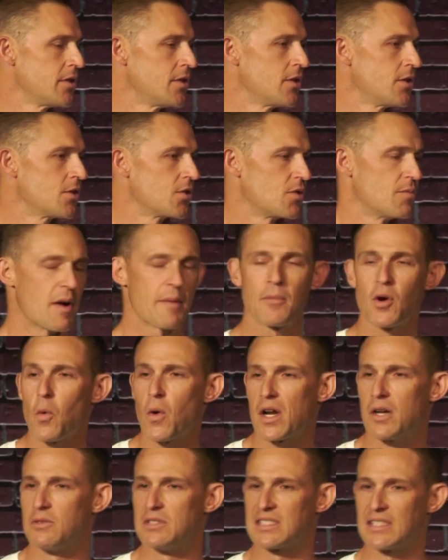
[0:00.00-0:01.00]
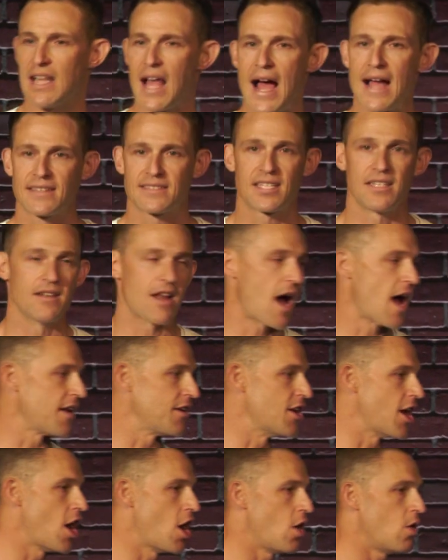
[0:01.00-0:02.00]
Remember what it was like to not
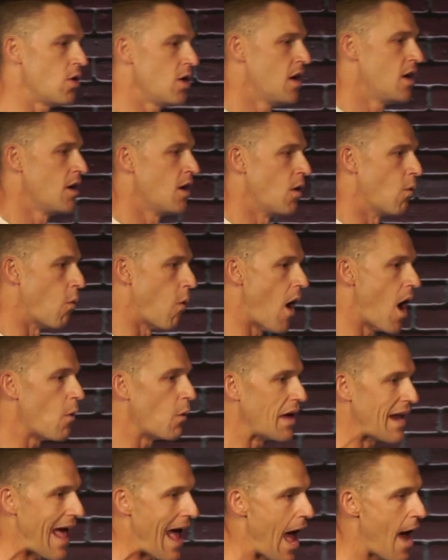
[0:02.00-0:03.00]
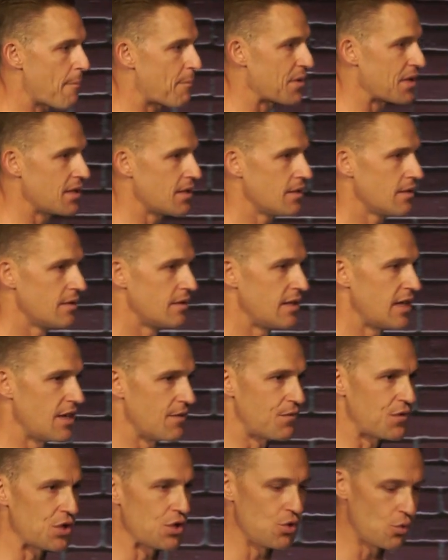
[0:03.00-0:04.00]
know what would happen
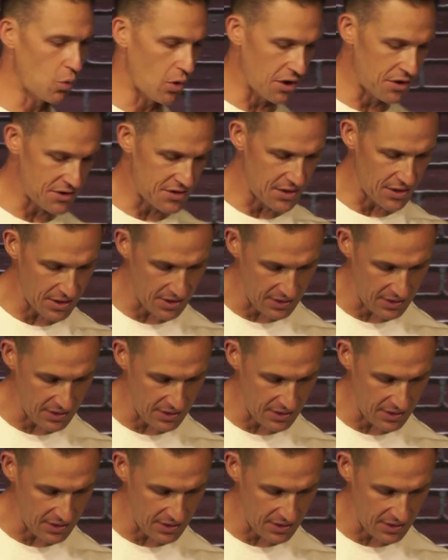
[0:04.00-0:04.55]
if you were to